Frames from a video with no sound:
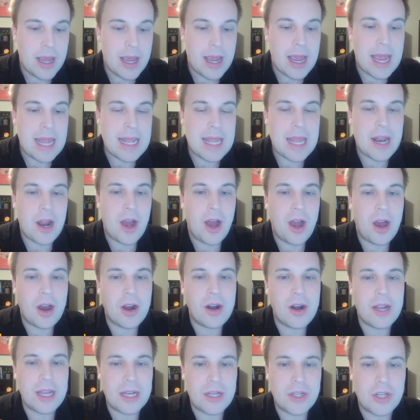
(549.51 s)
And then
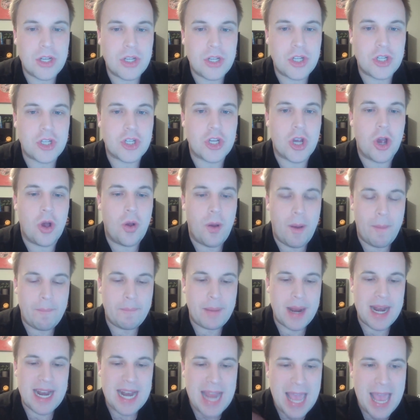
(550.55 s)
Harden to just go
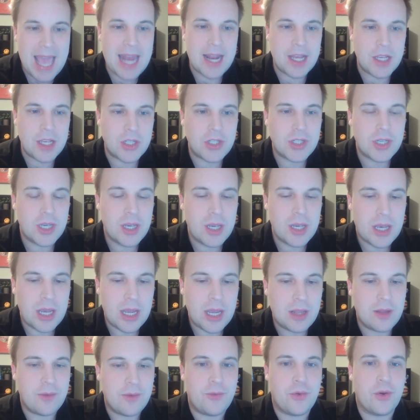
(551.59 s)
bananas
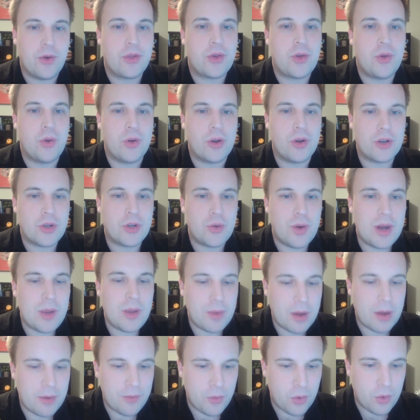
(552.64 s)
in the fourth quarter.
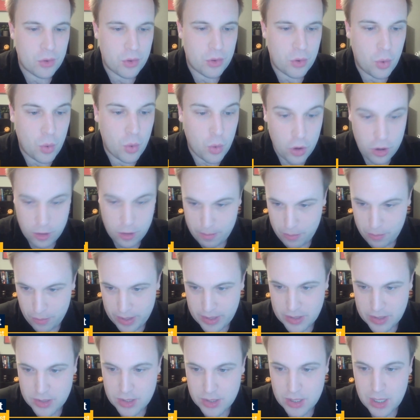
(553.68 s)
21 fourth quarter
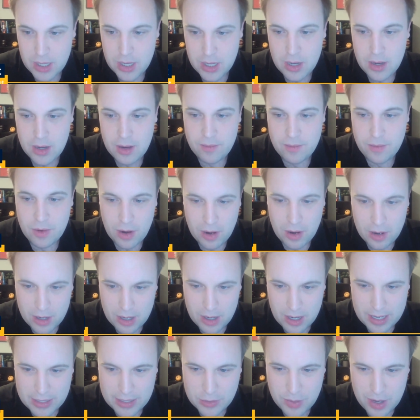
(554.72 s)
points for Harden
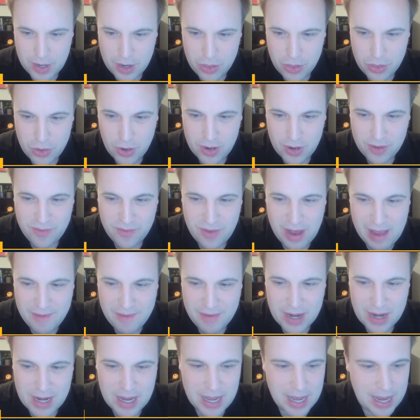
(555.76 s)
on his way to
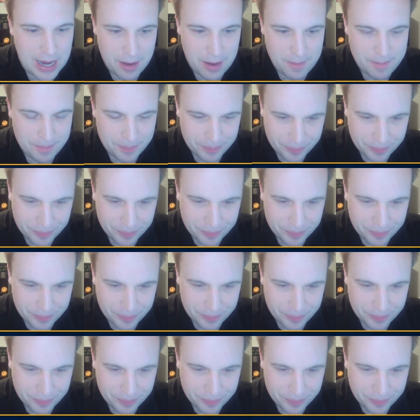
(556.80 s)
35-9.